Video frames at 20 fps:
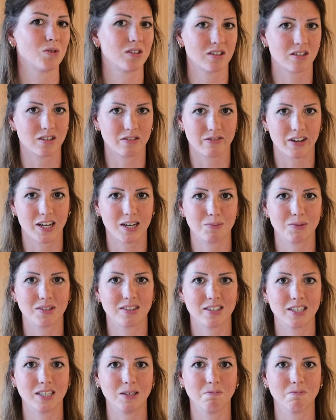with the development
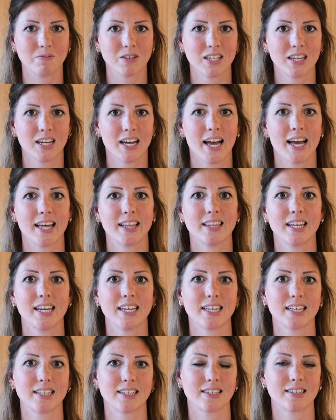team and they
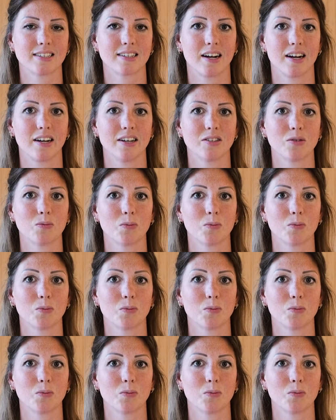can decide